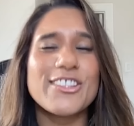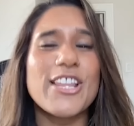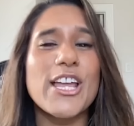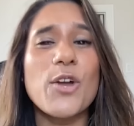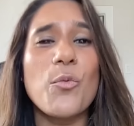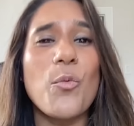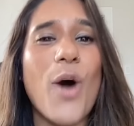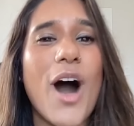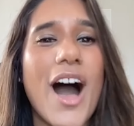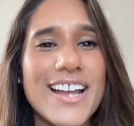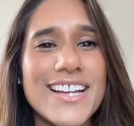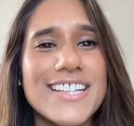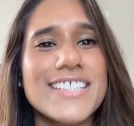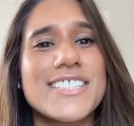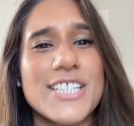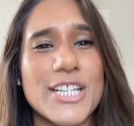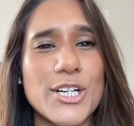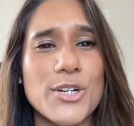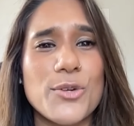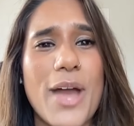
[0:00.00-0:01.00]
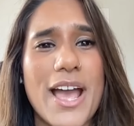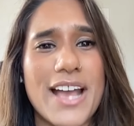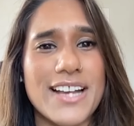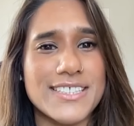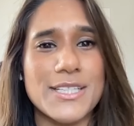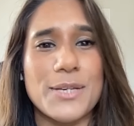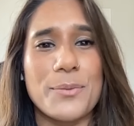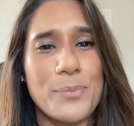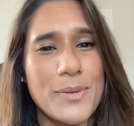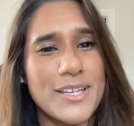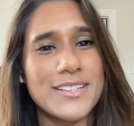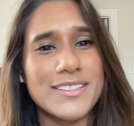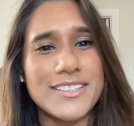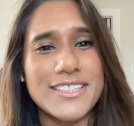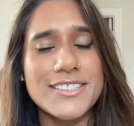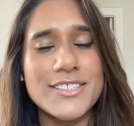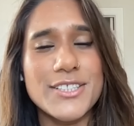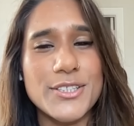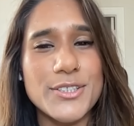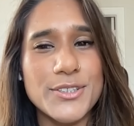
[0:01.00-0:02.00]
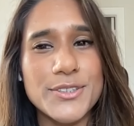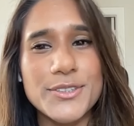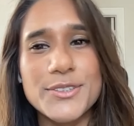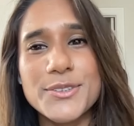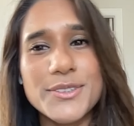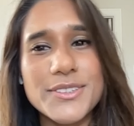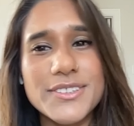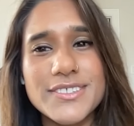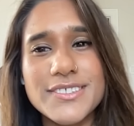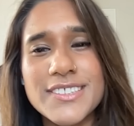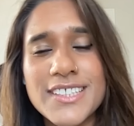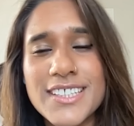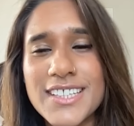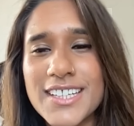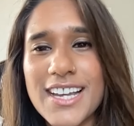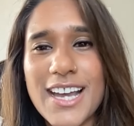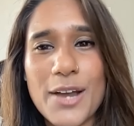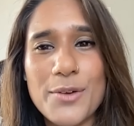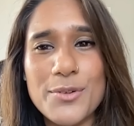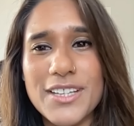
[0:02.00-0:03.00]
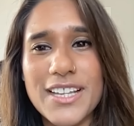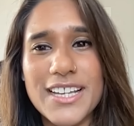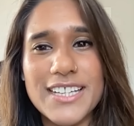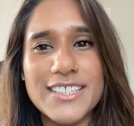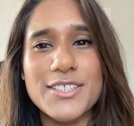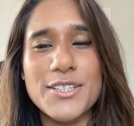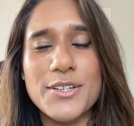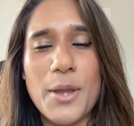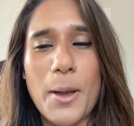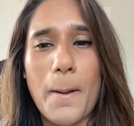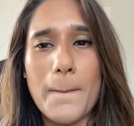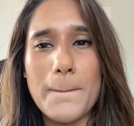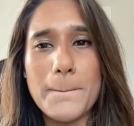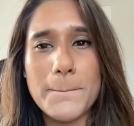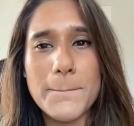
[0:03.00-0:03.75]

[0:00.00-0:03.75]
like, why is earwax appealing to you? I would like to know.